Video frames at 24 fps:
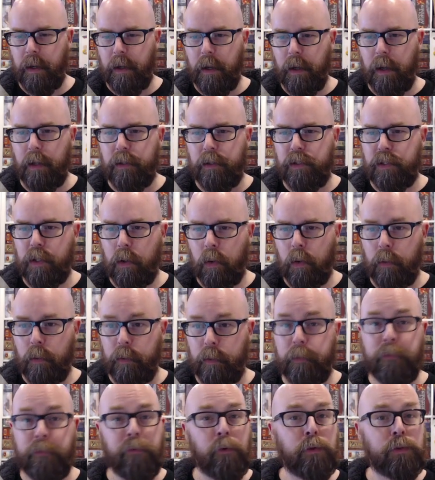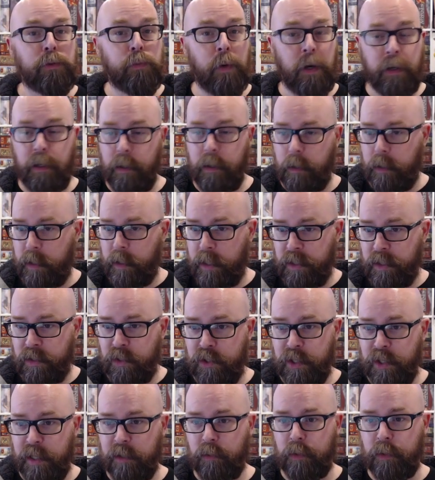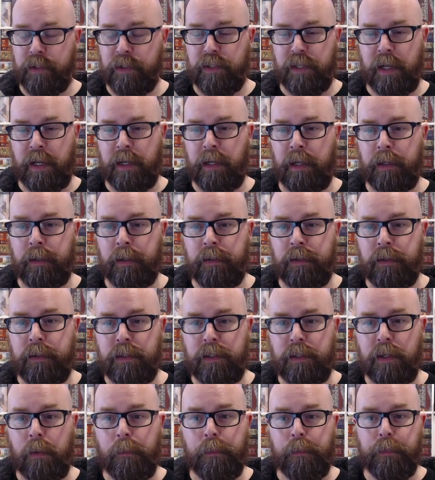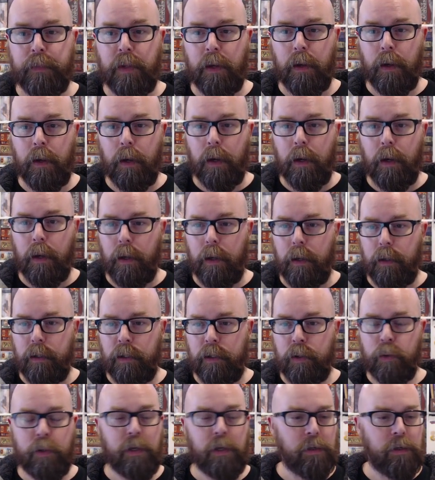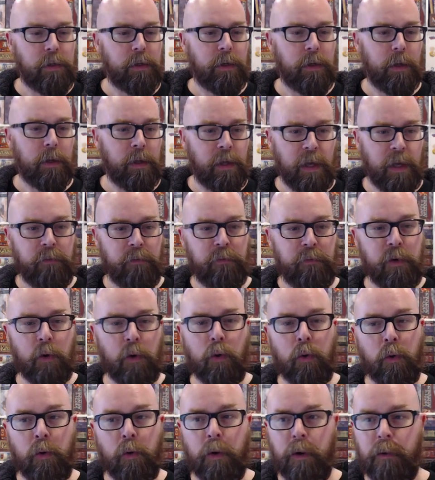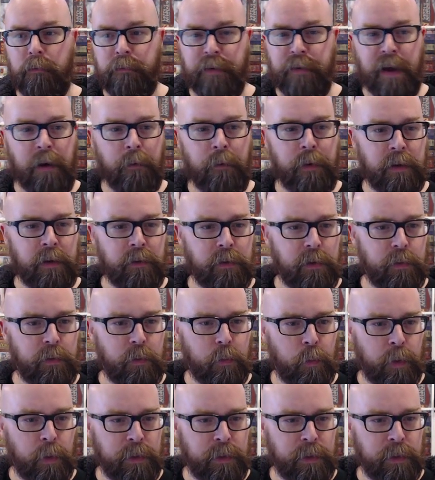So the first one is general settings. You can give your variant, which